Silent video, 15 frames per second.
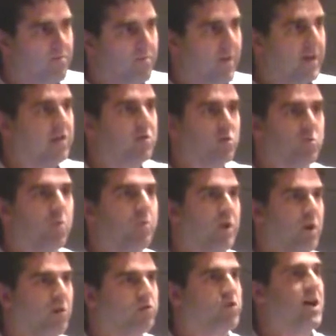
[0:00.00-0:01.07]
they use what we
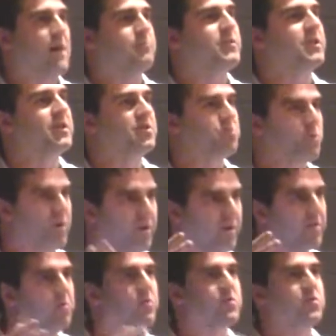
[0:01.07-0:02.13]
call chopsticks, where
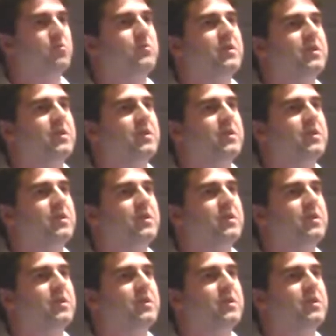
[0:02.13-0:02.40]
you insert